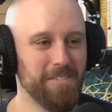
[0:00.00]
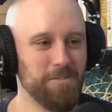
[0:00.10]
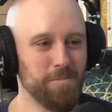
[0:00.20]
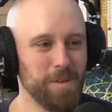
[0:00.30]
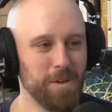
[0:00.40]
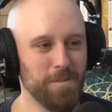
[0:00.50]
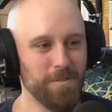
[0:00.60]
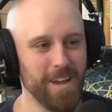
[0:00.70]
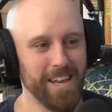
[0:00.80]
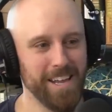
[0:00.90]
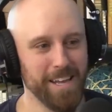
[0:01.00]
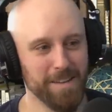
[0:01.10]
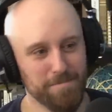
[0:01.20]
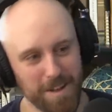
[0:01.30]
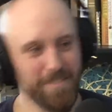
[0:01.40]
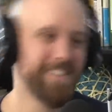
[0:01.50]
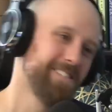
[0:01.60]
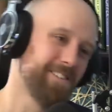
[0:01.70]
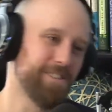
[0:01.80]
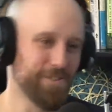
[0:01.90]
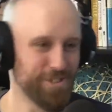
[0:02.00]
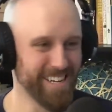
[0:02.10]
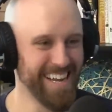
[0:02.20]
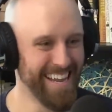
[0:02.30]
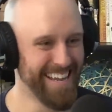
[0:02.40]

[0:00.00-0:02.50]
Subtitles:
with me over at Improv Institution.